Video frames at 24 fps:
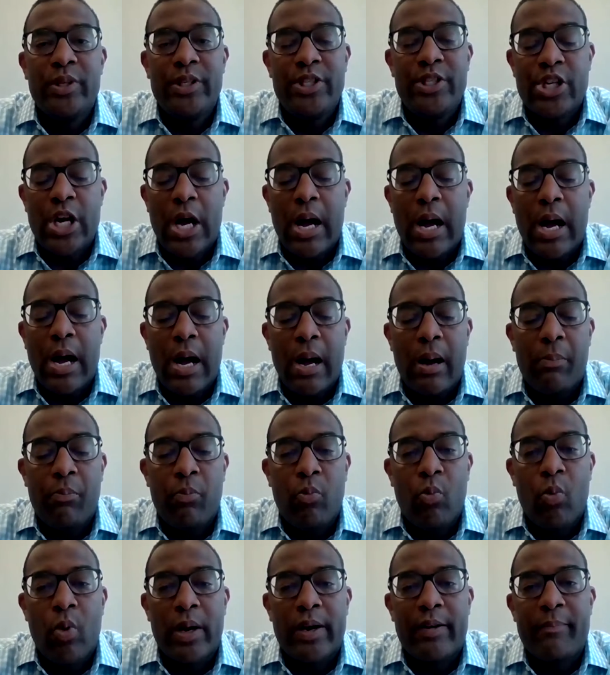the
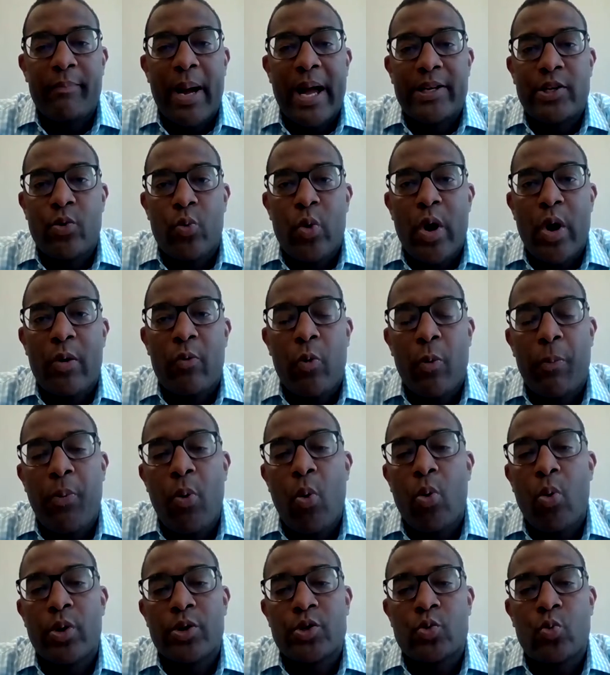job, one of my direct
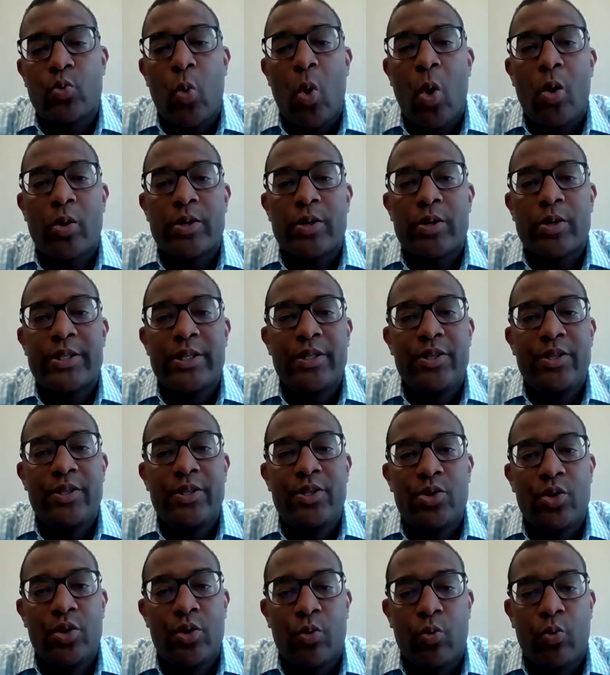reports walks into
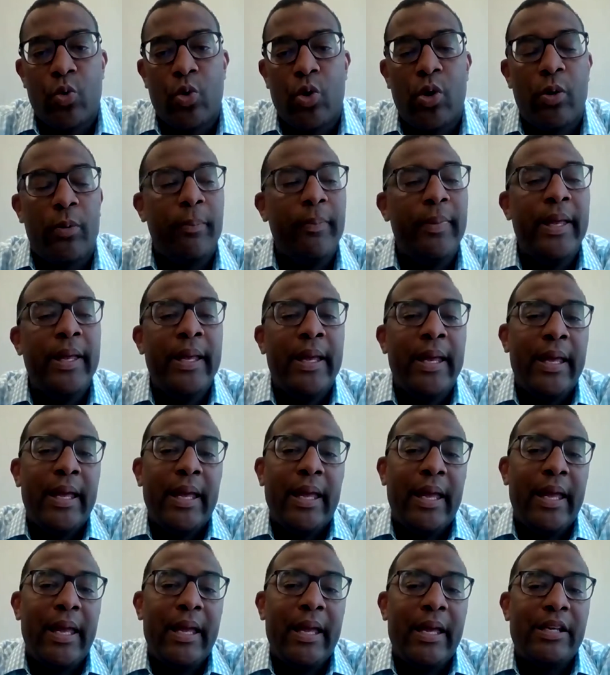the room
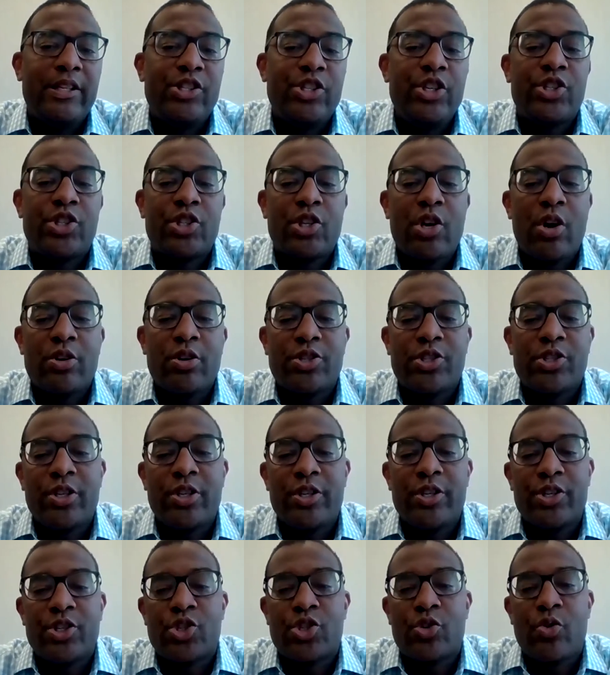and she starts
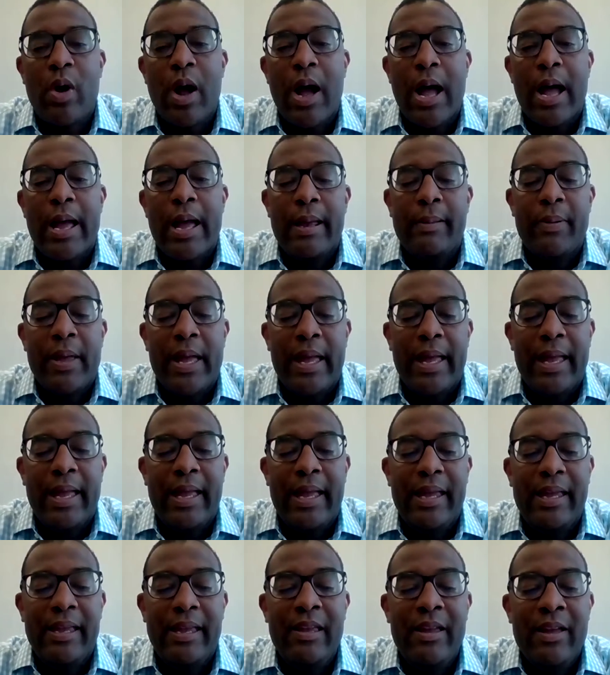to describe
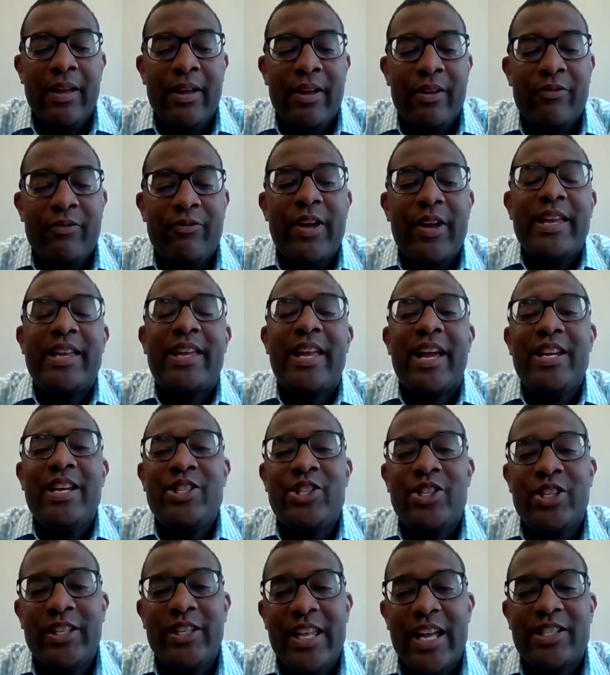a
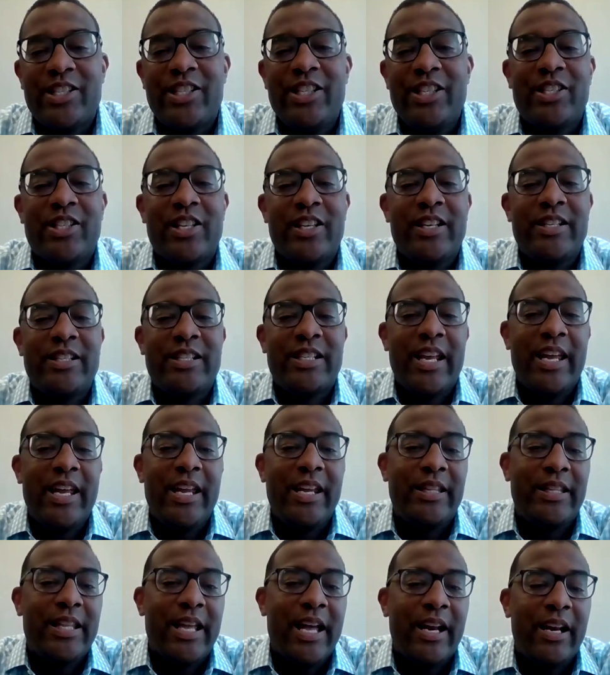vacation that she's going to
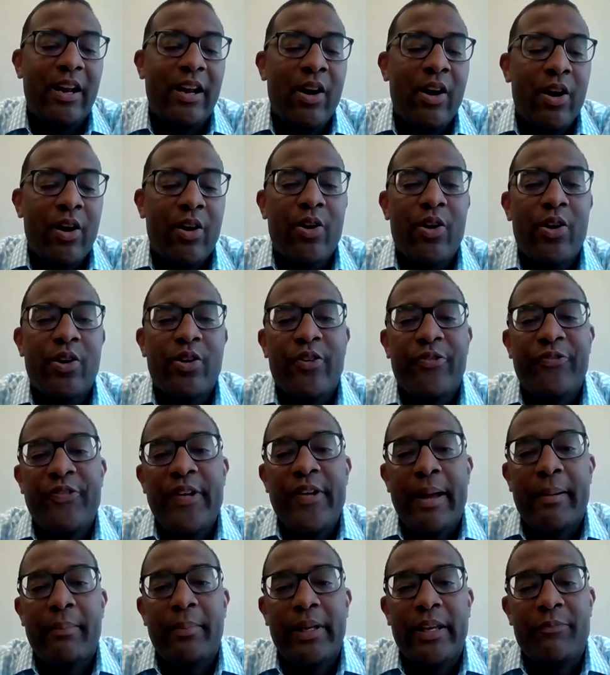take, that her and her
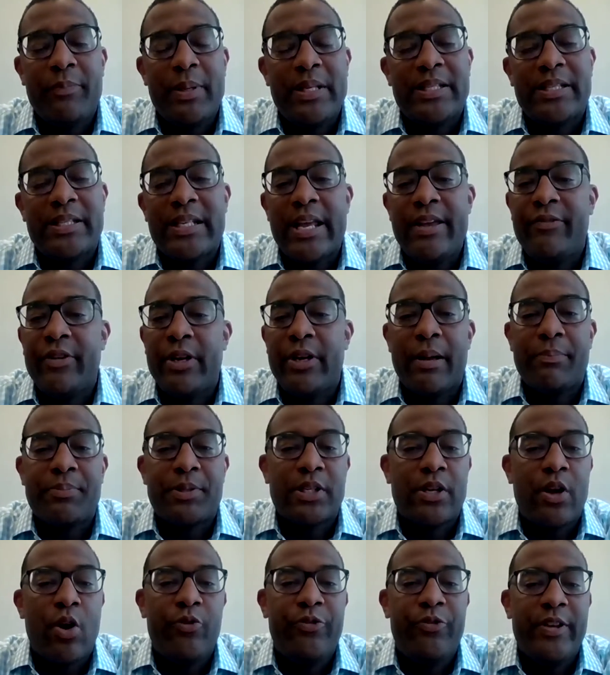family have been saving up to
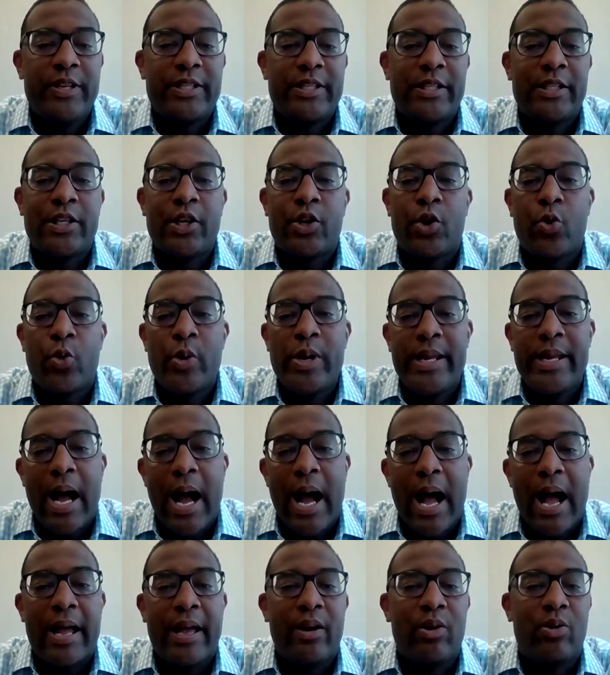go visit the Greek
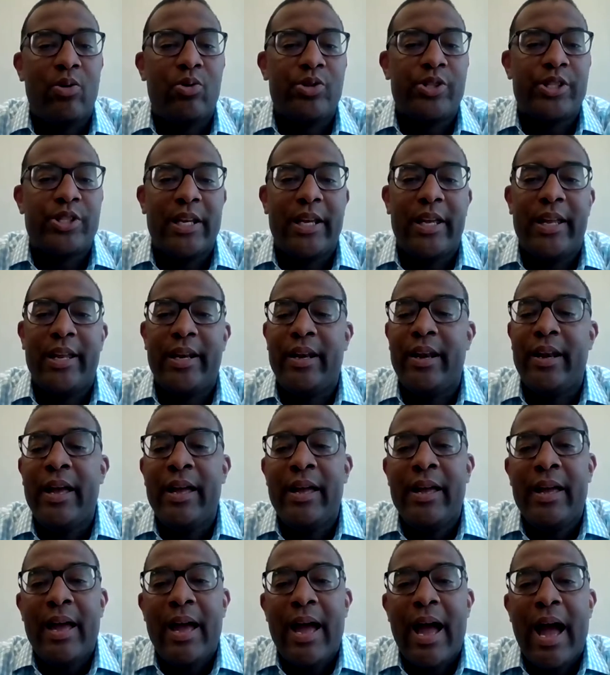Isles, and
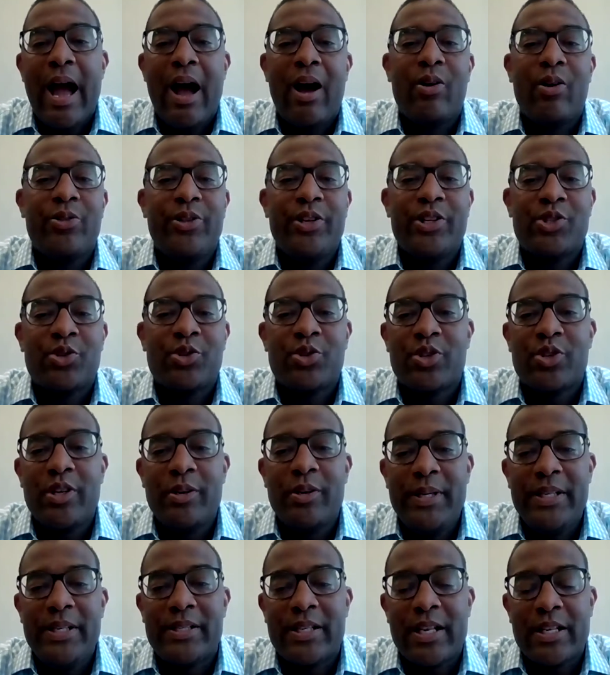how this is going
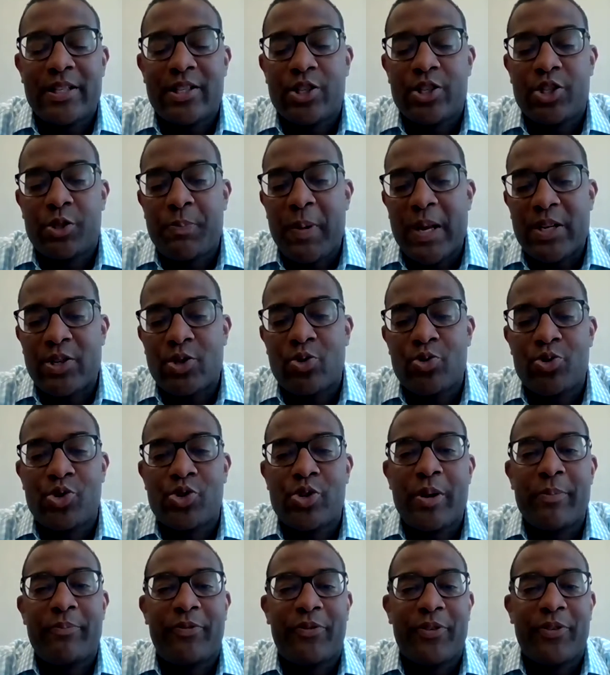to be such a special
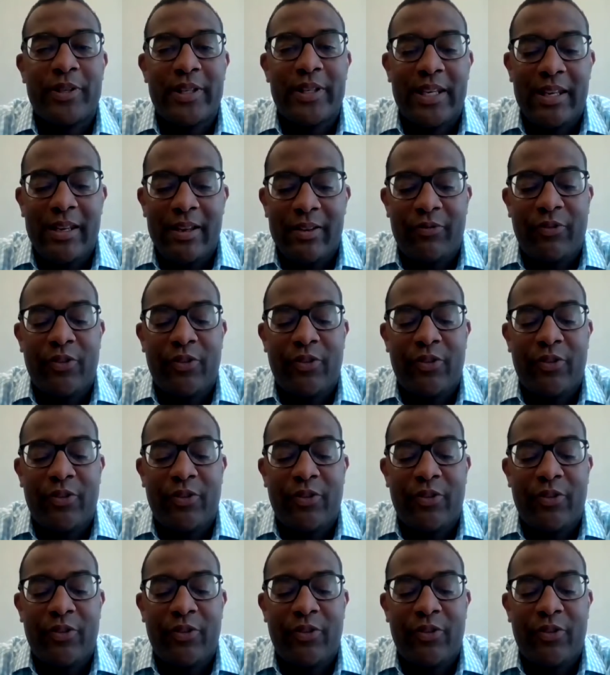trip for the